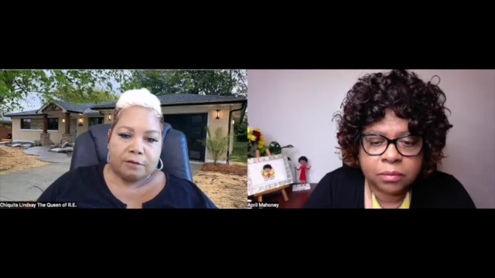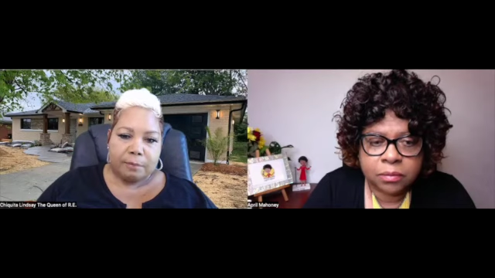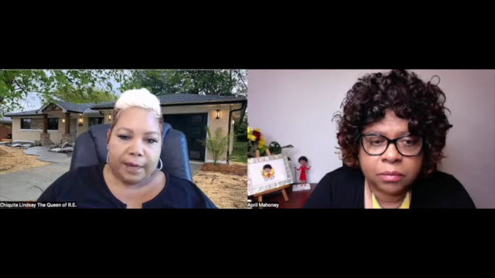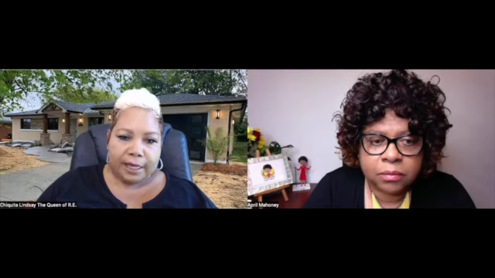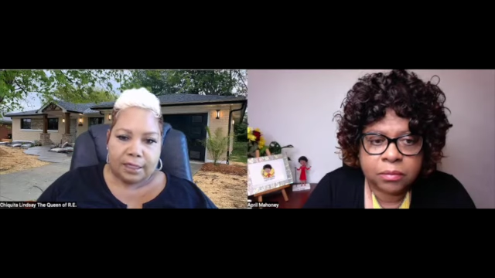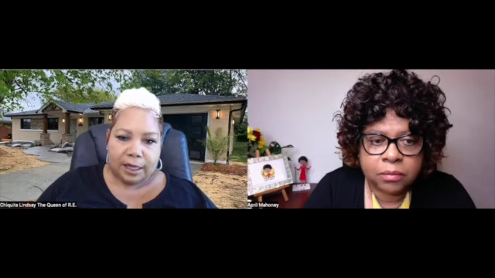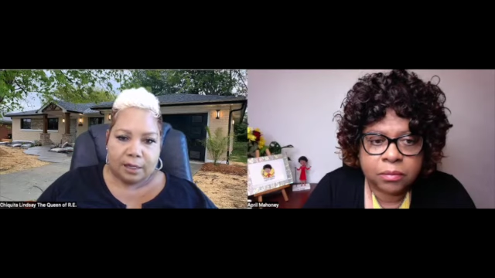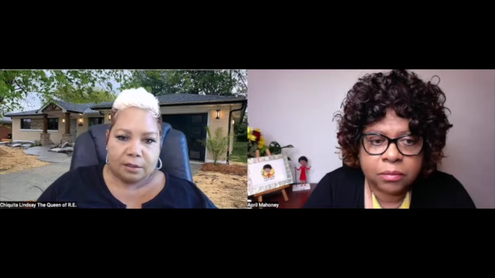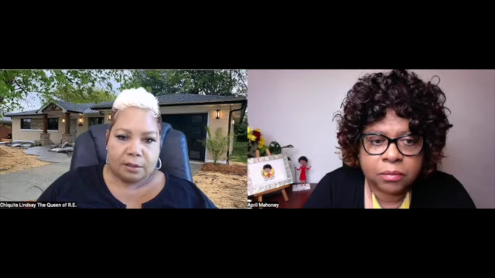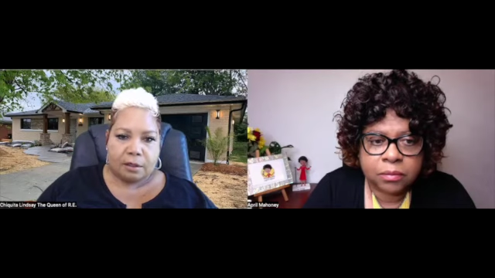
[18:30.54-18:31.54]
Speaker 1: a bad
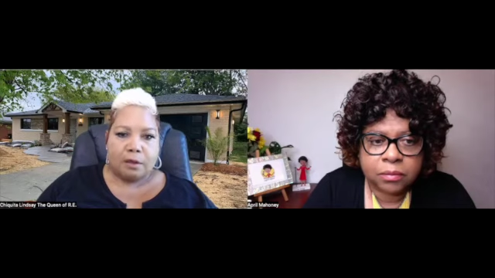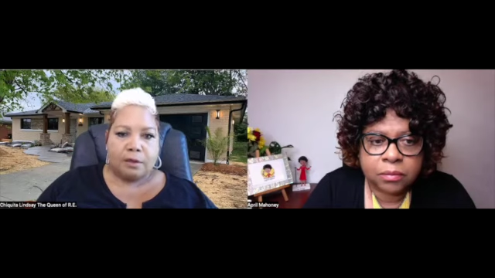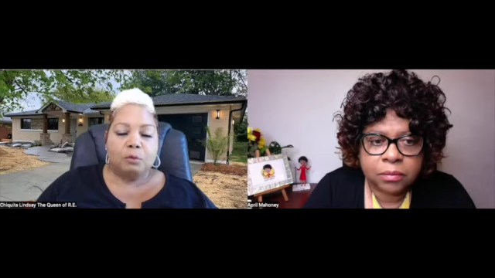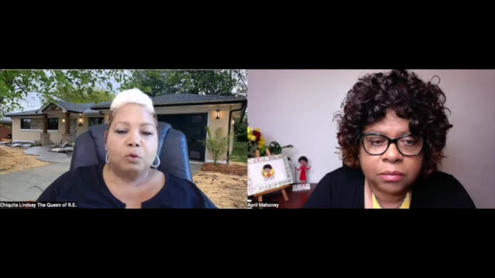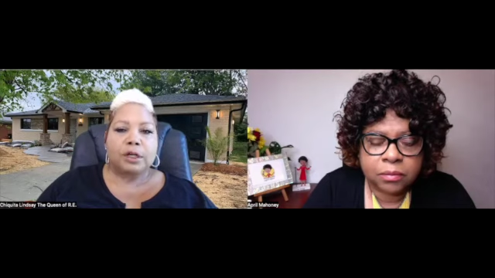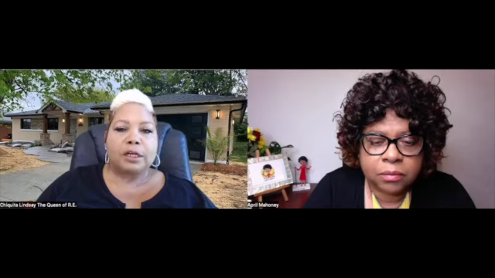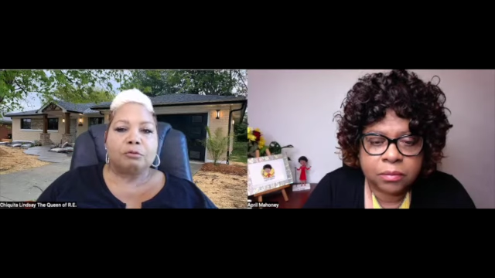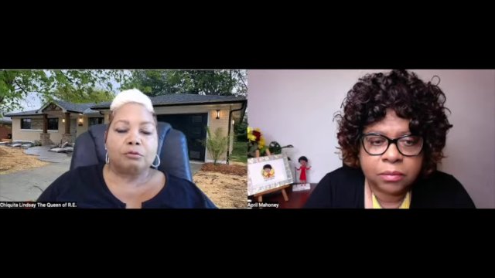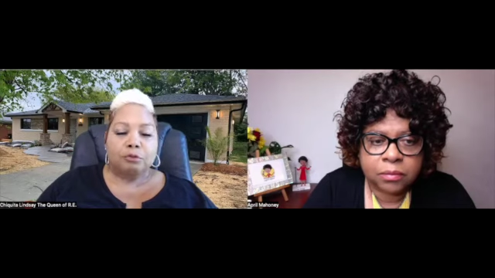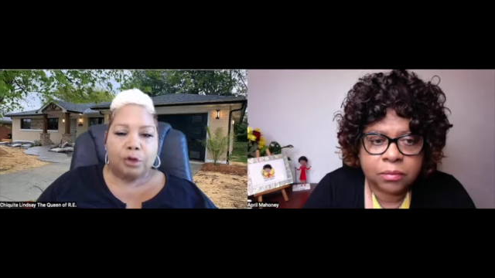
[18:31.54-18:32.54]
taste. They want to
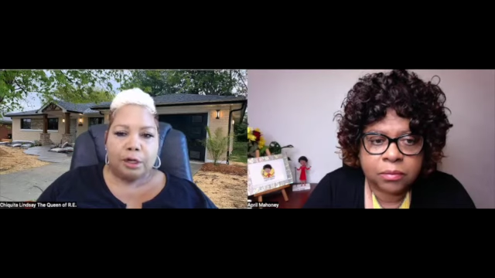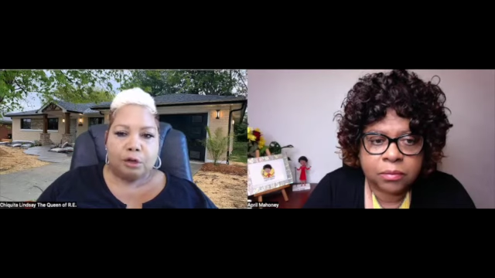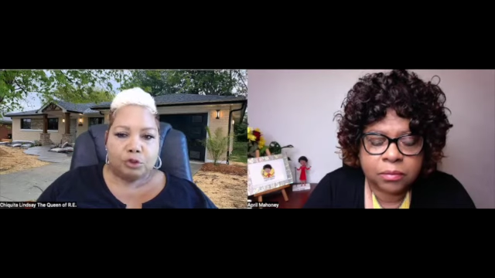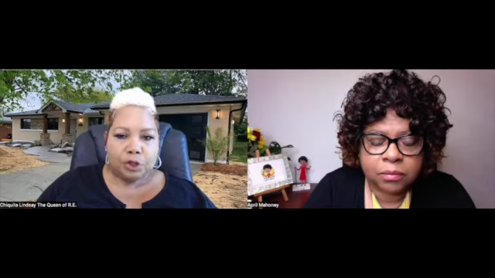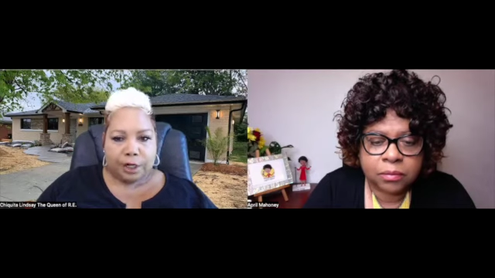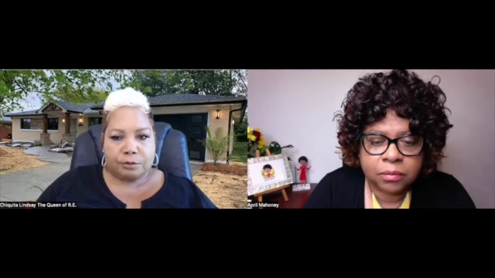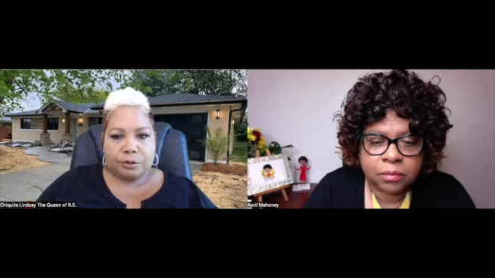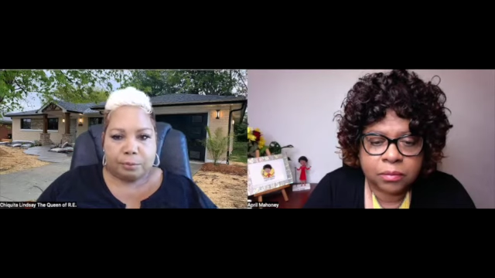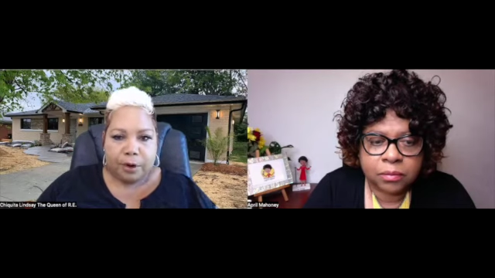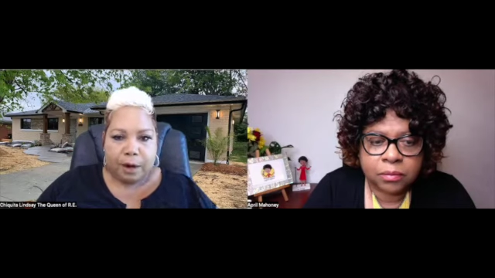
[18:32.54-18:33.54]
get rid of those
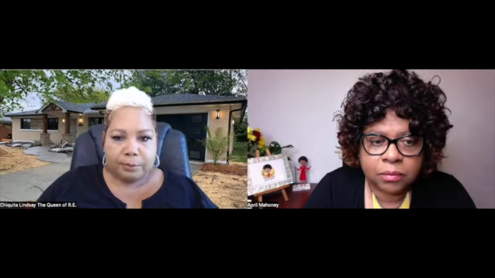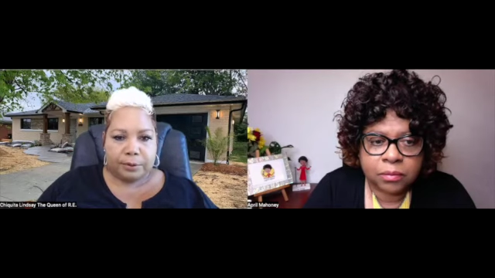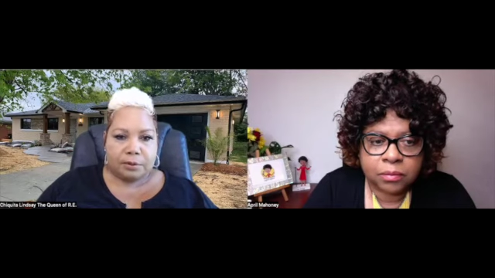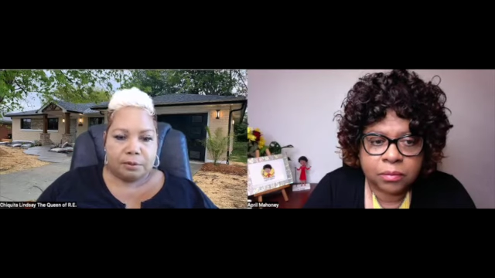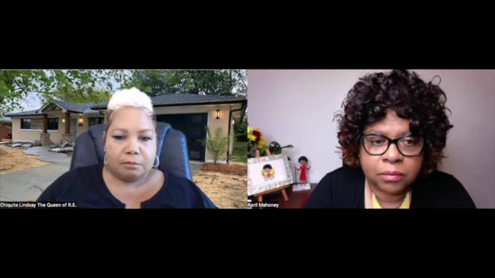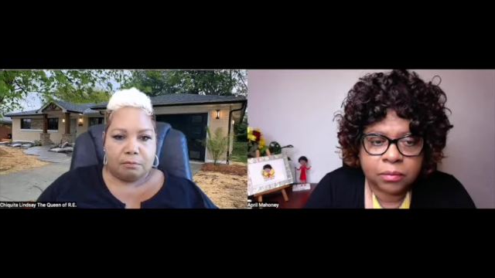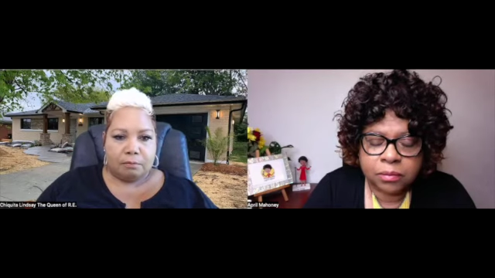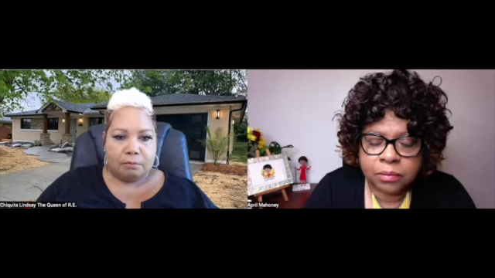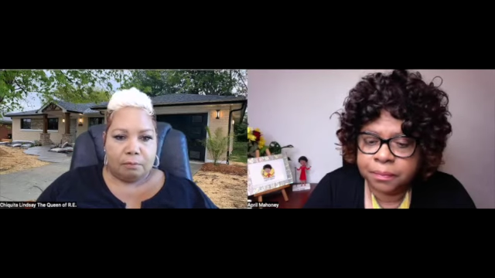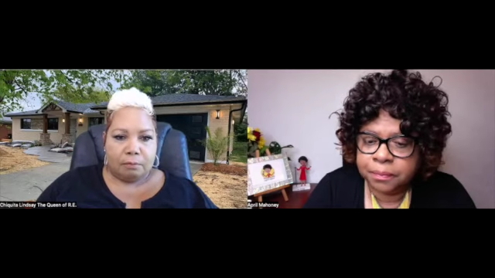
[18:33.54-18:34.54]
hundreds of properties.
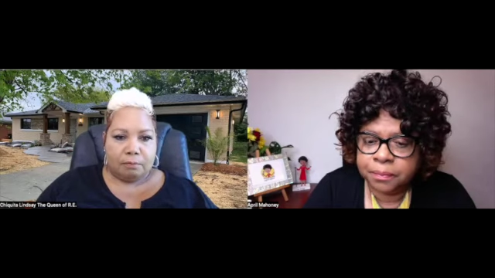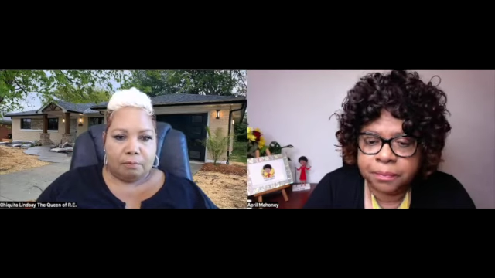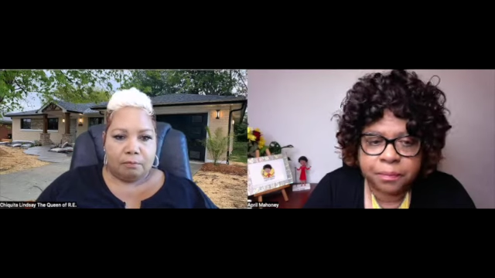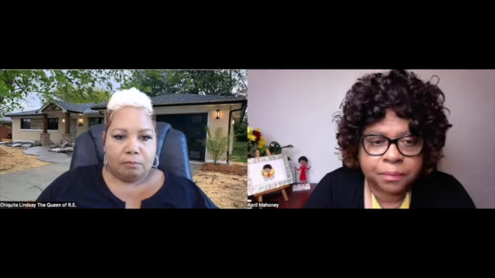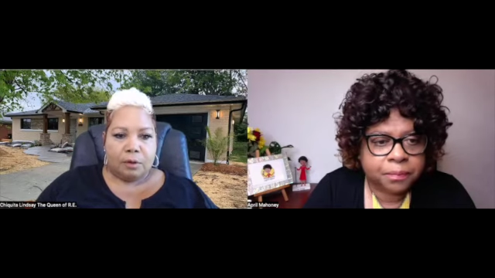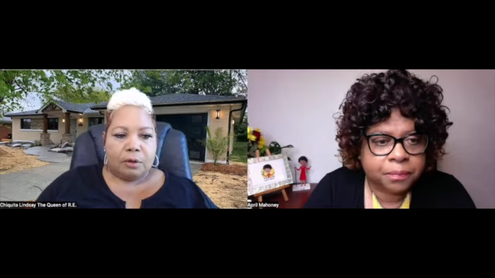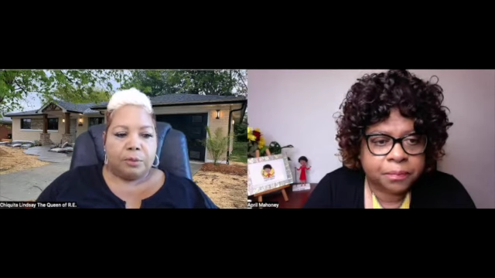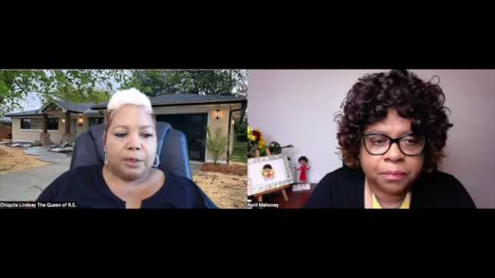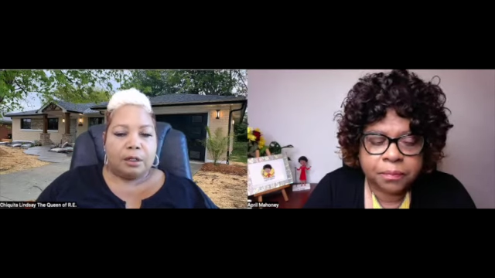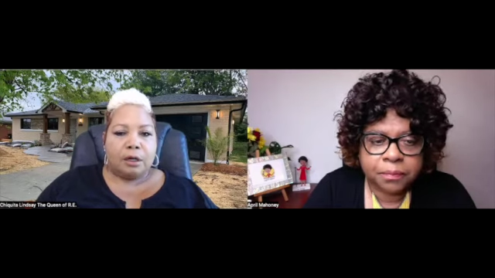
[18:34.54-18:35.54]
Mm.
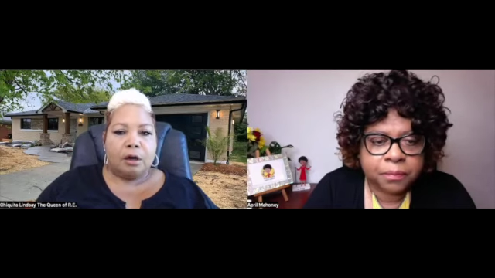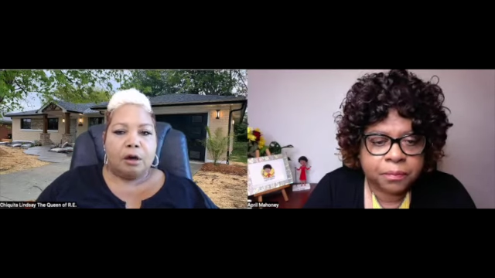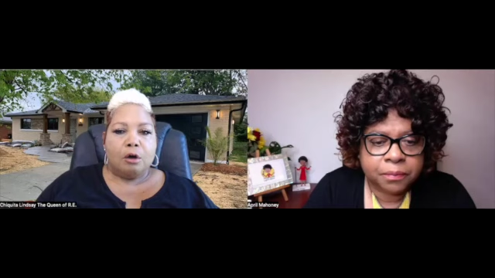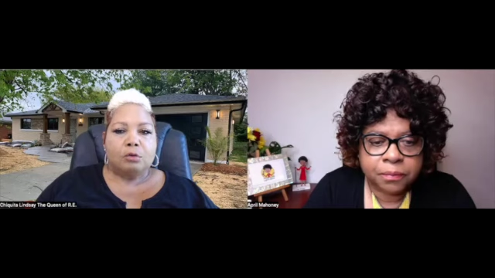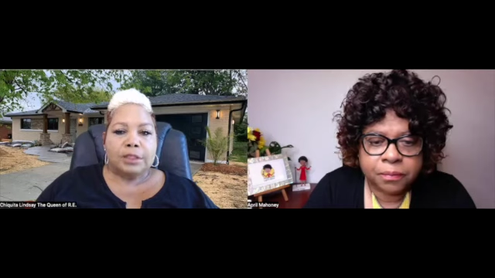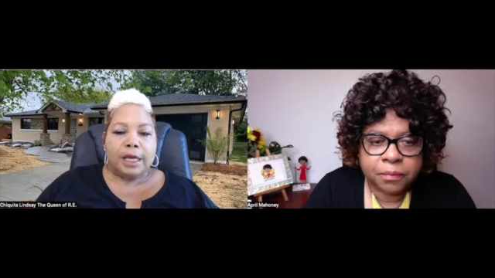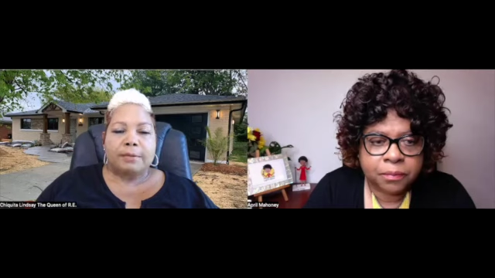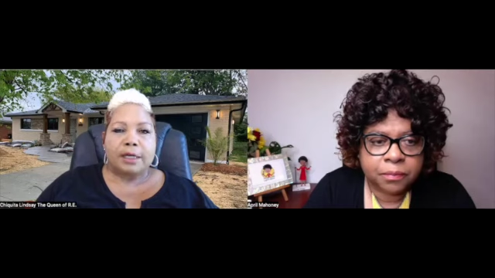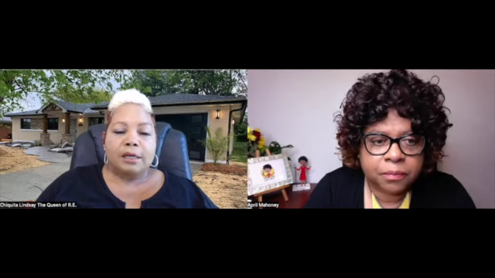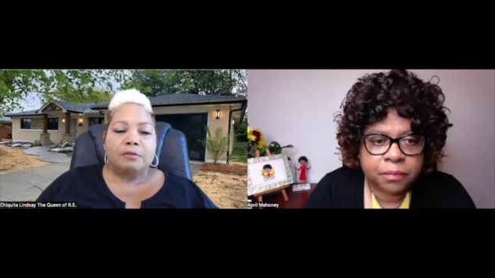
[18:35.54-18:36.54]
But the whole time,
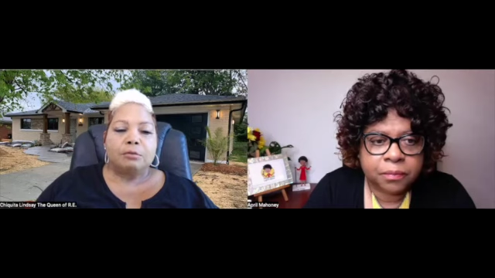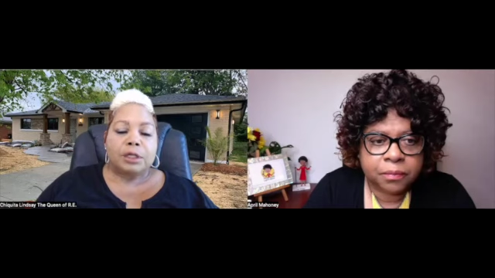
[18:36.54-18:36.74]
even when the